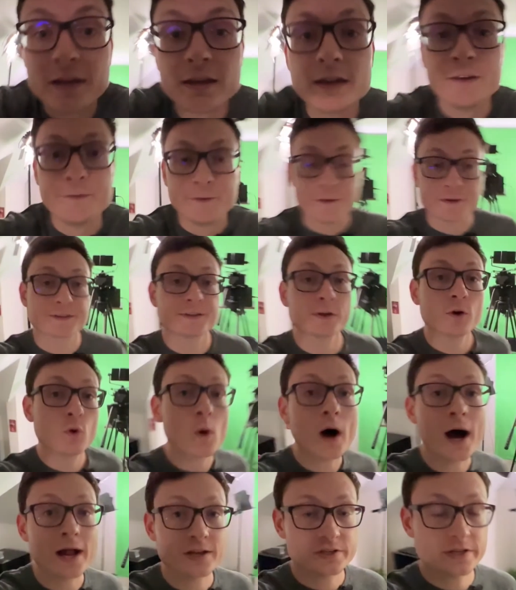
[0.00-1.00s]
if you're still
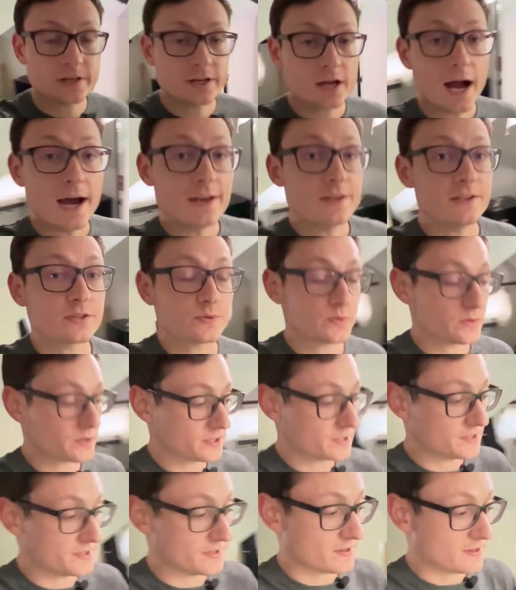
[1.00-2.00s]
watching, I just
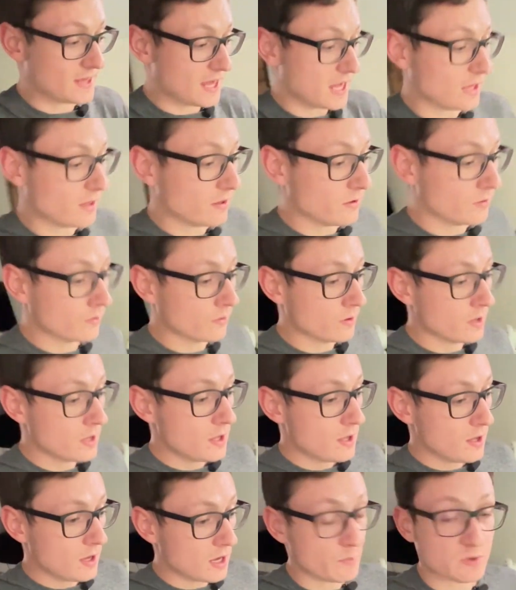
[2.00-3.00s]
wanted to thank you.
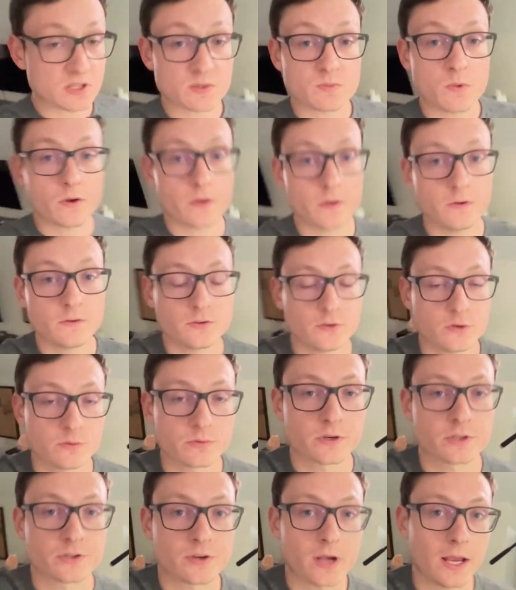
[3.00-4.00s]
I'm a small
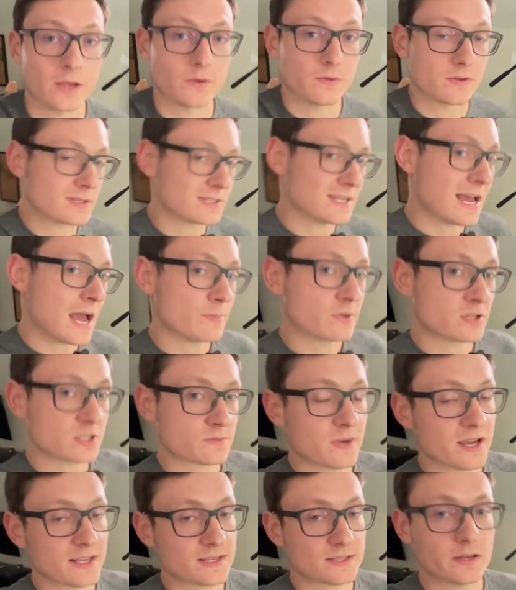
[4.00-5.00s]
YouTuber trying to establish
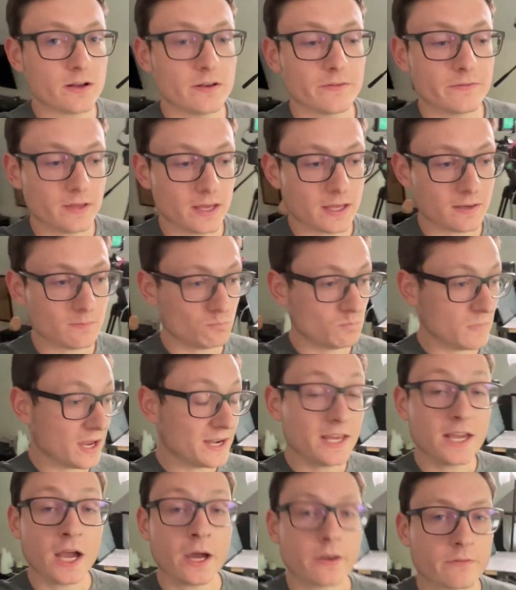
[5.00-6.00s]
myself, and
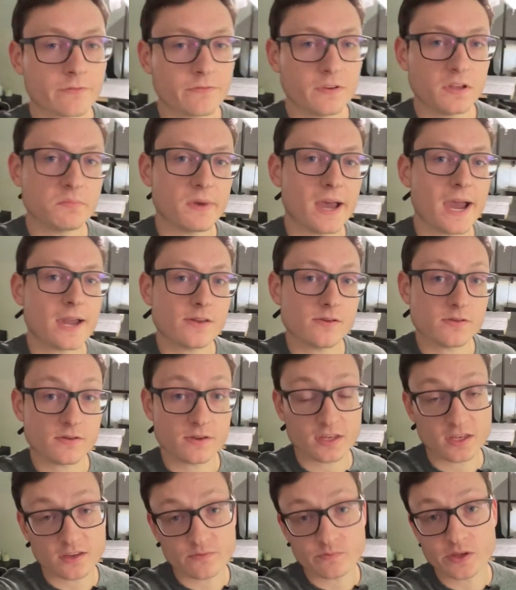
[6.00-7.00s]
any kind of feedback you can
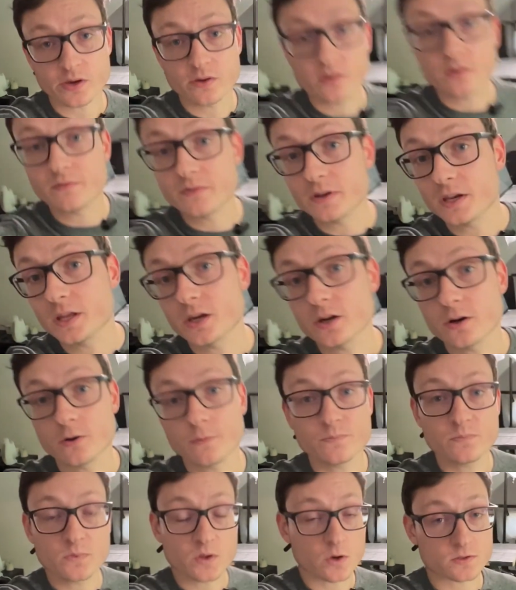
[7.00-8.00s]
give me on the video
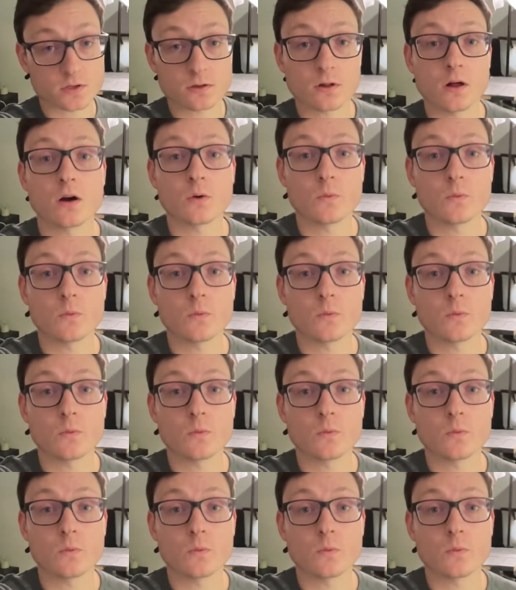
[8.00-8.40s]
goes a long